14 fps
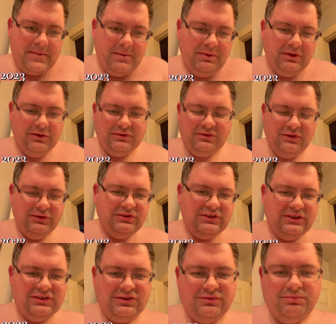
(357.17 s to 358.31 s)
Those
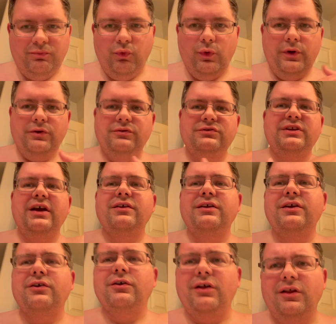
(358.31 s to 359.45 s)
6 wounds down
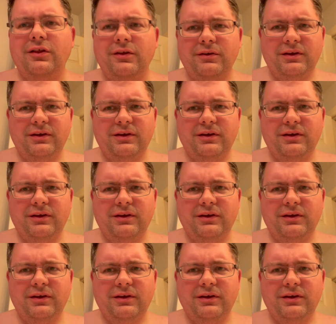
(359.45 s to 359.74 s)
here are all